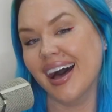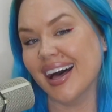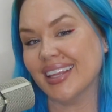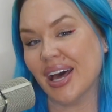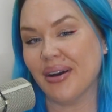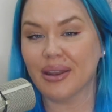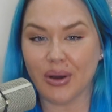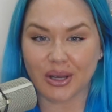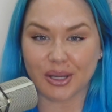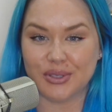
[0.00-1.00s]
Hello and
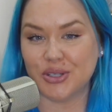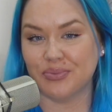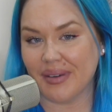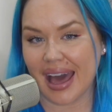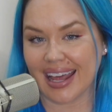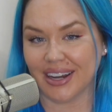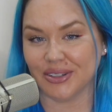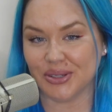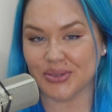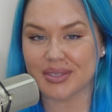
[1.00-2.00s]
welcome to Mad Hatter
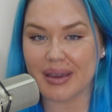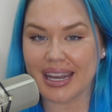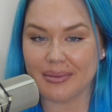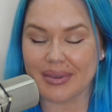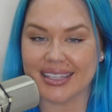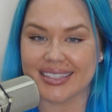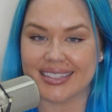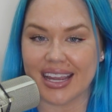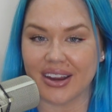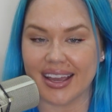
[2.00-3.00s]
News. My name is
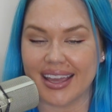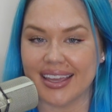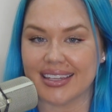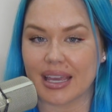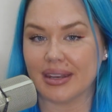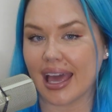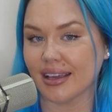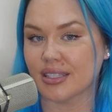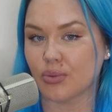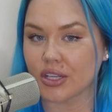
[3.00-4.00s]
Sarah and I'm an
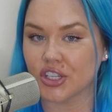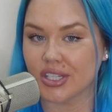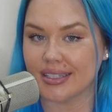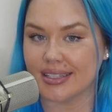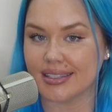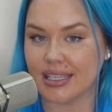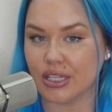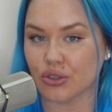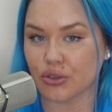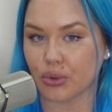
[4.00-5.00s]
ex-Washington, D.C.
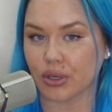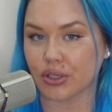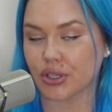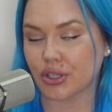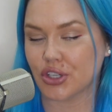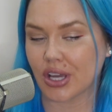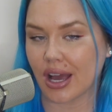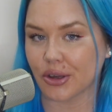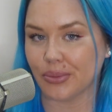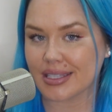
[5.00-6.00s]
news reporter turned
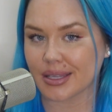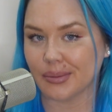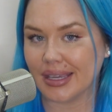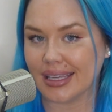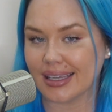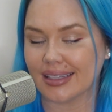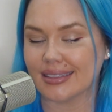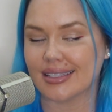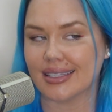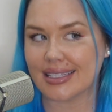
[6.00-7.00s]
Chicago-based comedian.
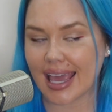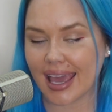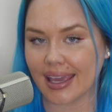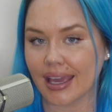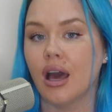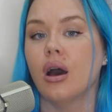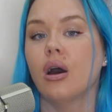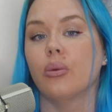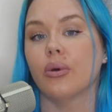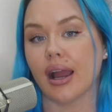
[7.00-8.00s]
Today,
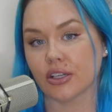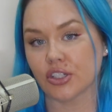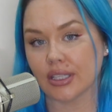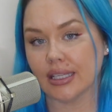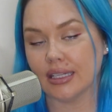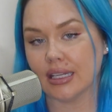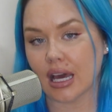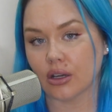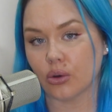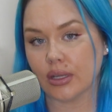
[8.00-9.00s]
we're actually
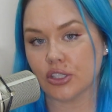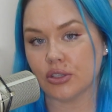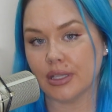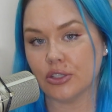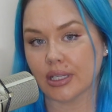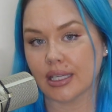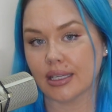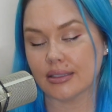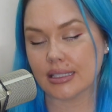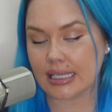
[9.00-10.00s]
not going to be
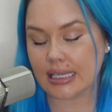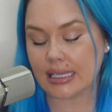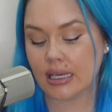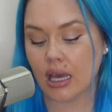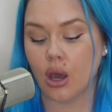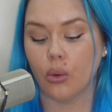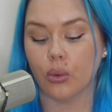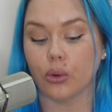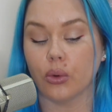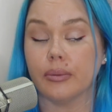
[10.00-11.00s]
drinking tea.
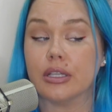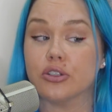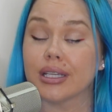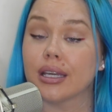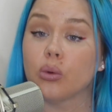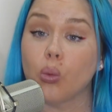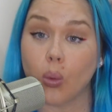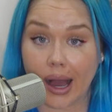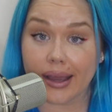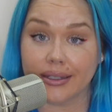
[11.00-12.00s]
We're going to be drinking
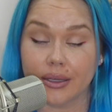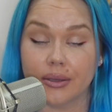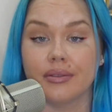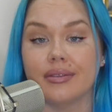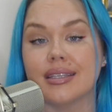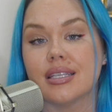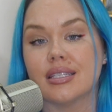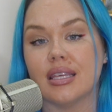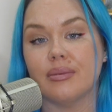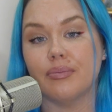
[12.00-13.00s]
wine. This
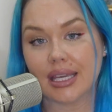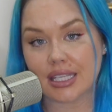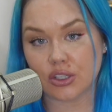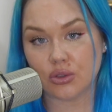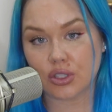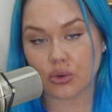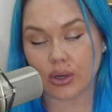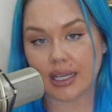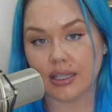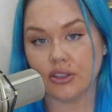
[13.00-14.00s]
is the biggest news
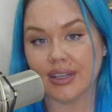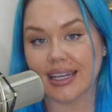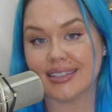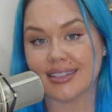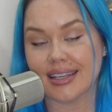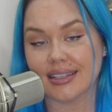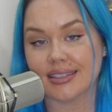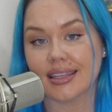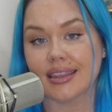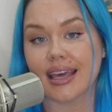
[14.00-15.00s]
story in the United
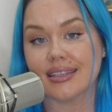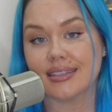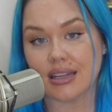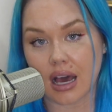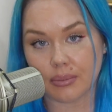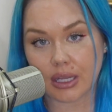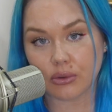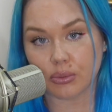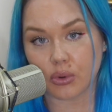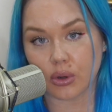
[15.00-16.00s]
States that is not being
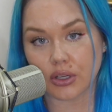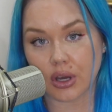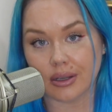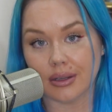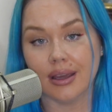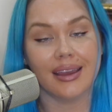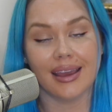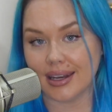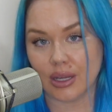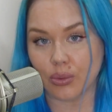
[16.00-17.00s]
reported on
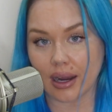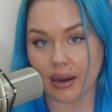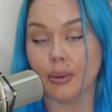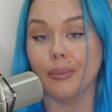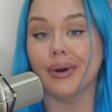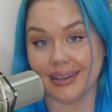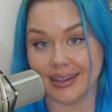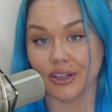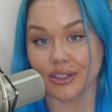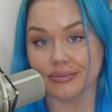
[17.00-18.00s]
anywhere but
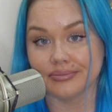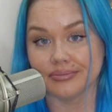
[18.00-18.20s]
here.